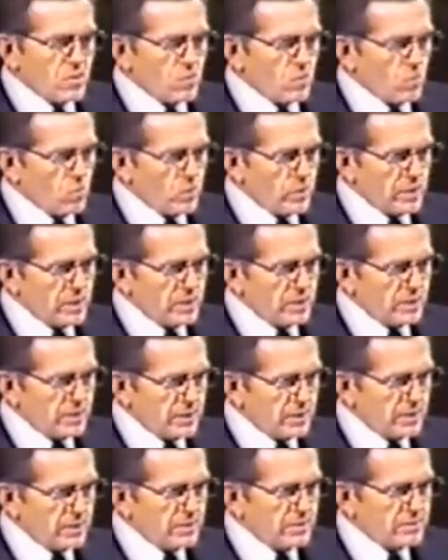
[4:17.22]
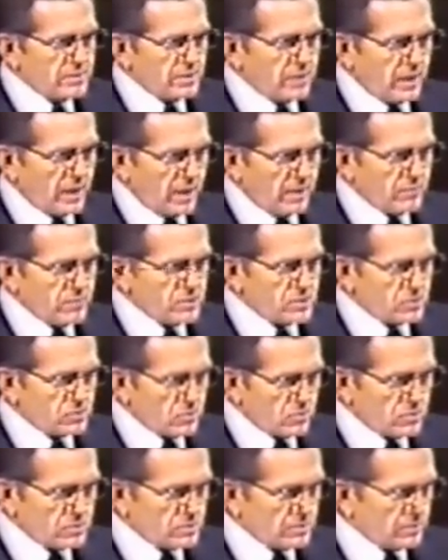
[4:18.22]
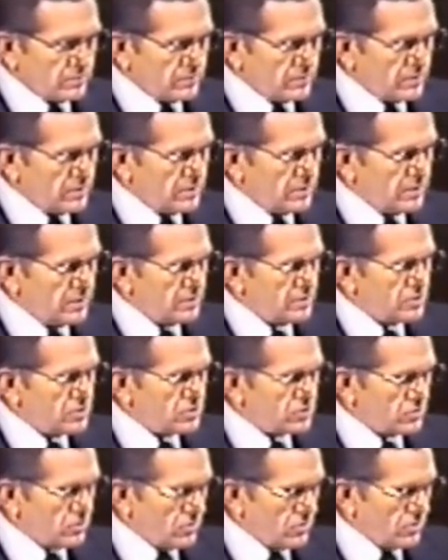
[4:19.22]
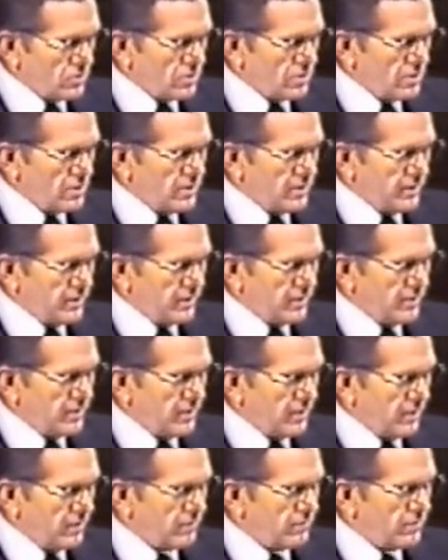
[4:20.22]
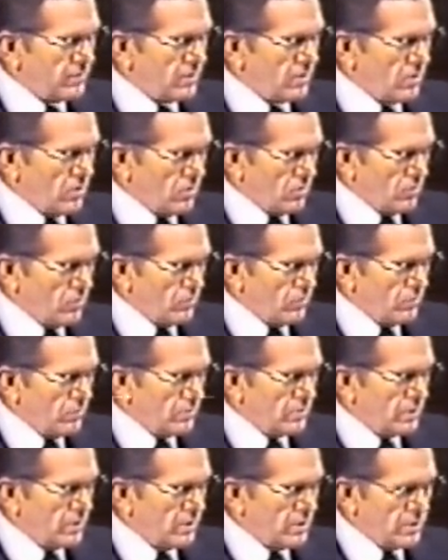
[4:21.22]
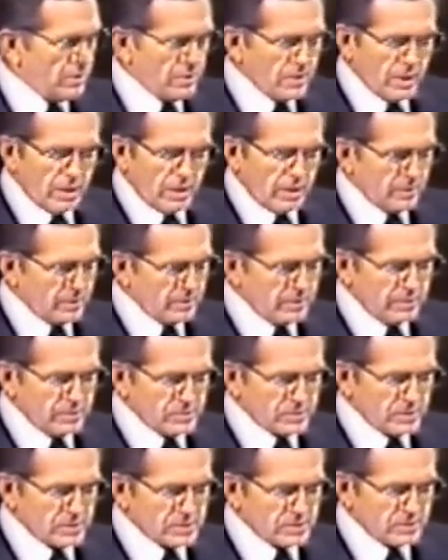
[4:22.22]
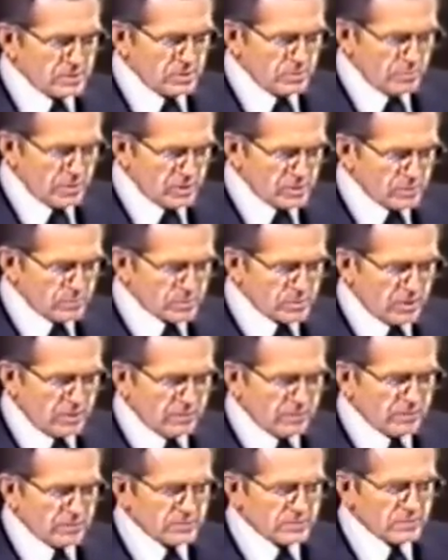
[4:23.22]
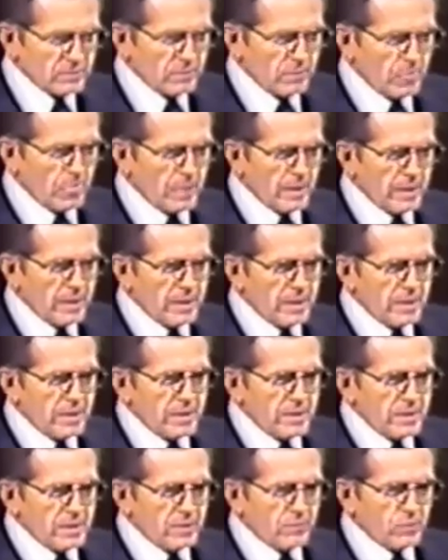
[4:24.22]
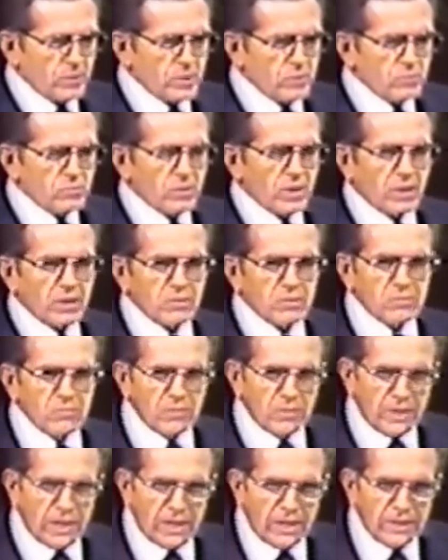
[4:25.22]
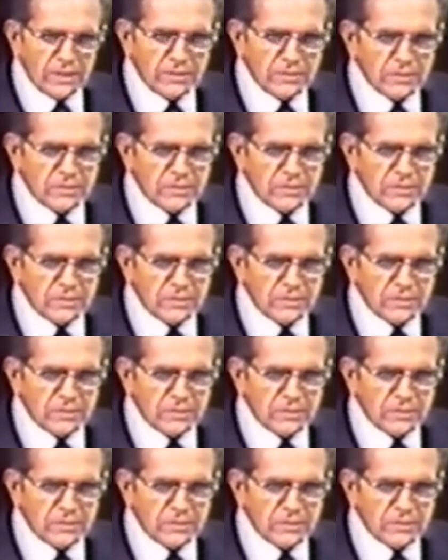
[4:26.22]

We need to have a source of it stored in every home, not just in the bishop's office. If we do not do that,